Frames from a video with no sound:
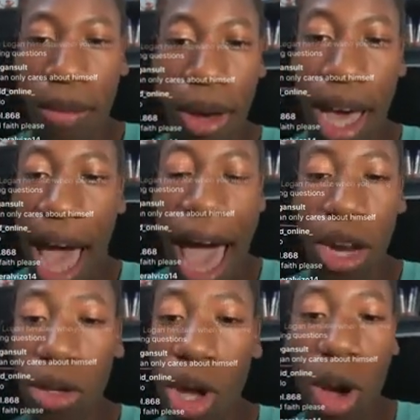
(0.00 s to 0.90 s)
But I
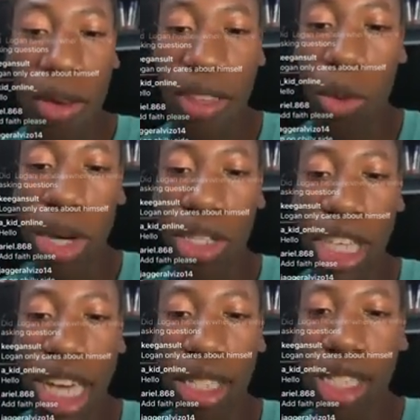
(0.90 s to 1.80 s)
don't know if it would have
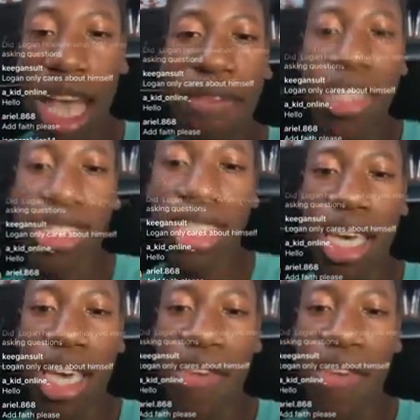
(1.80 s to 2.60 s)
changed, because obviously,